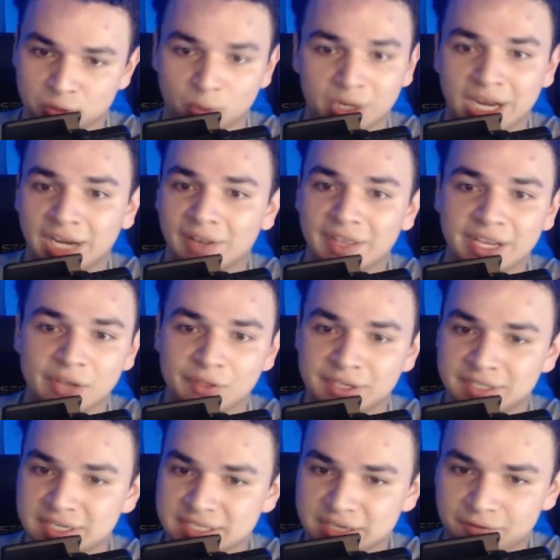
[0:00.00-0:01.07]
Kind of like how the
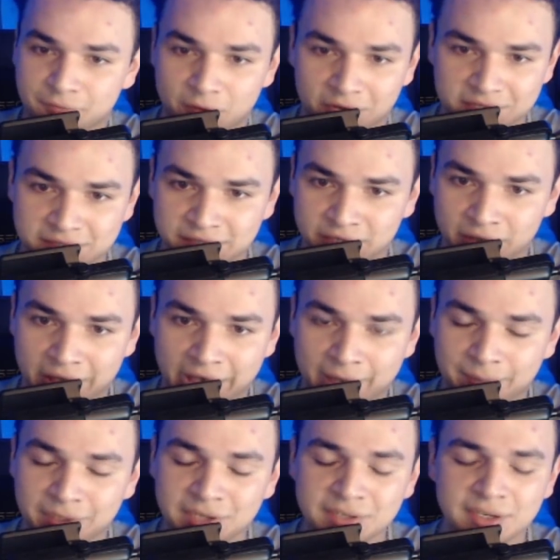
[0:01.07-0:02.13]
Disney Fox deal
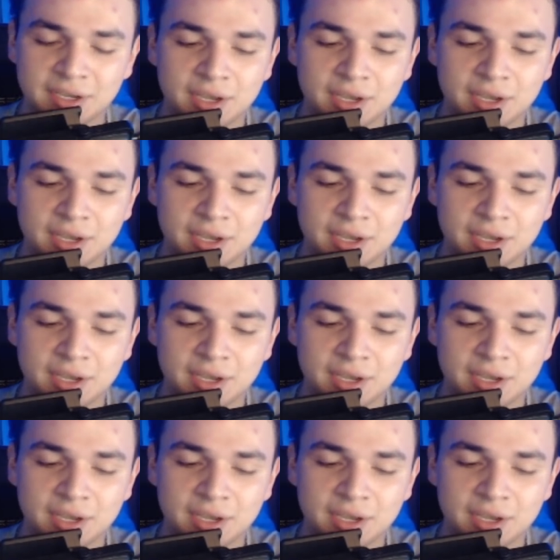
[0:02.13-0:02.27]
happened,